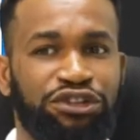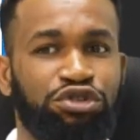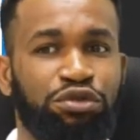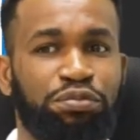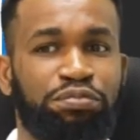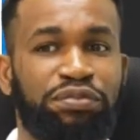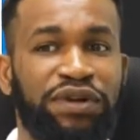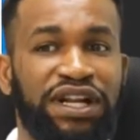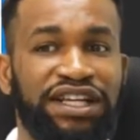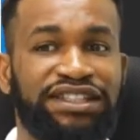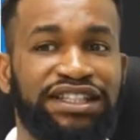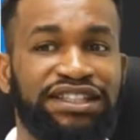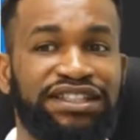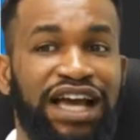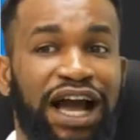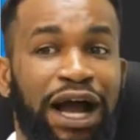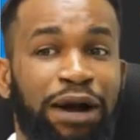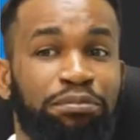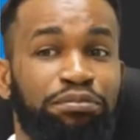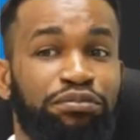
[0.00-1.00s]
You place it
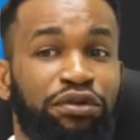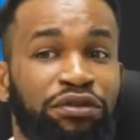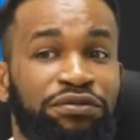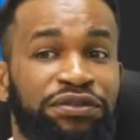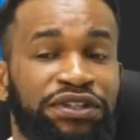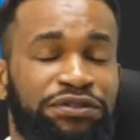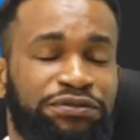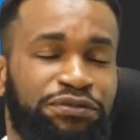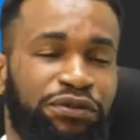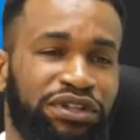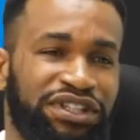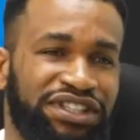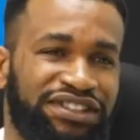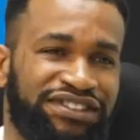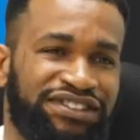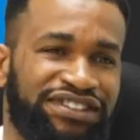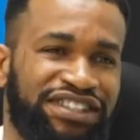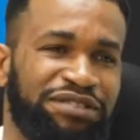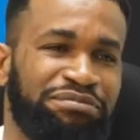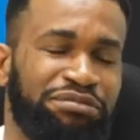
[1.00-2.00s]
above it for the
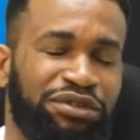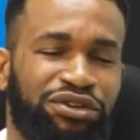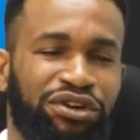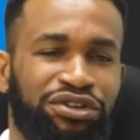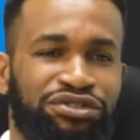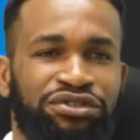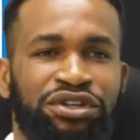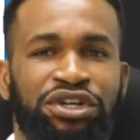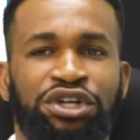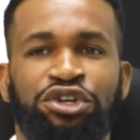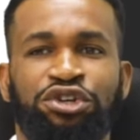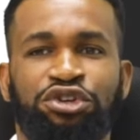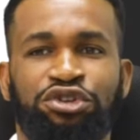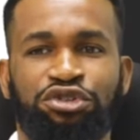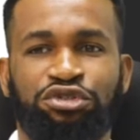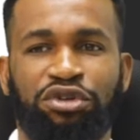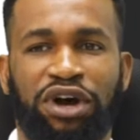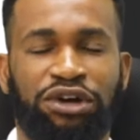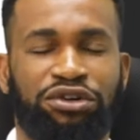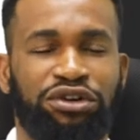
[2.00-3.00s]
steam, because
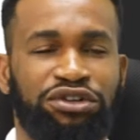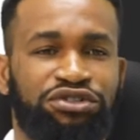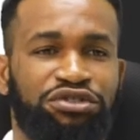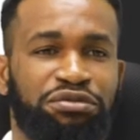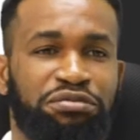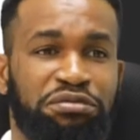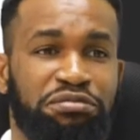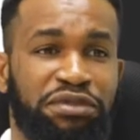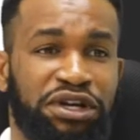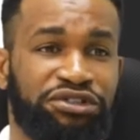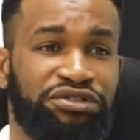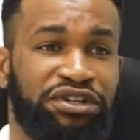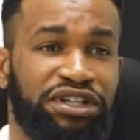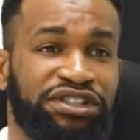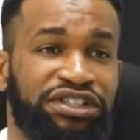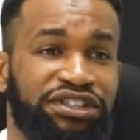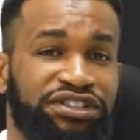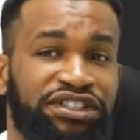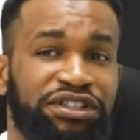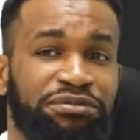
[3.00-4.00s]
you are going to be
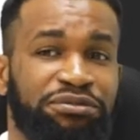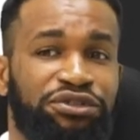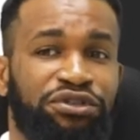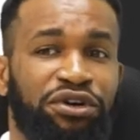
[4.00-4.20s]
measuring the steam.